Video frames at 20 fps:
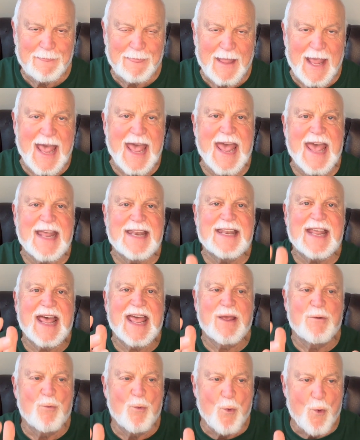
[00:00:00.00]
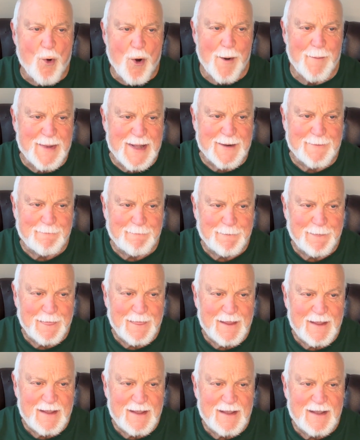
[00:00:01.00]
and a woman
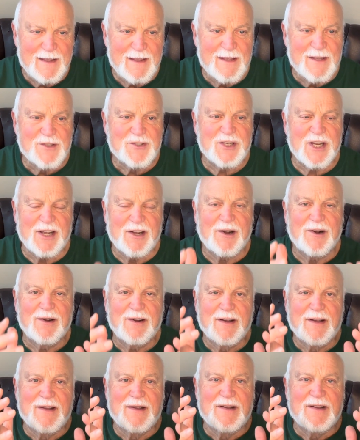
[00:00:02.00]
shall